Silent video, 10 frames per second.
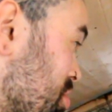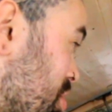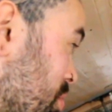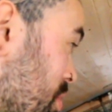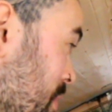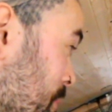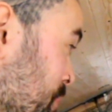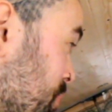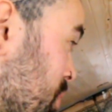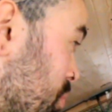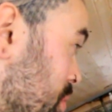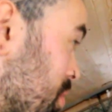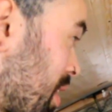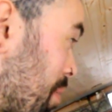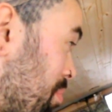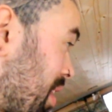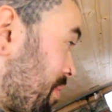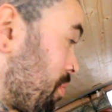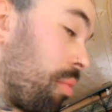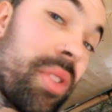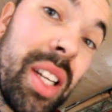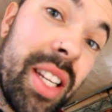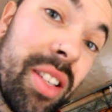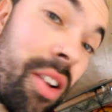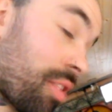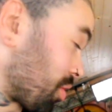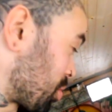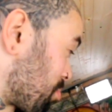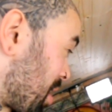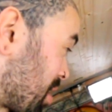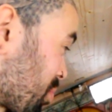so which is like a platform to lead to Oscar's bed,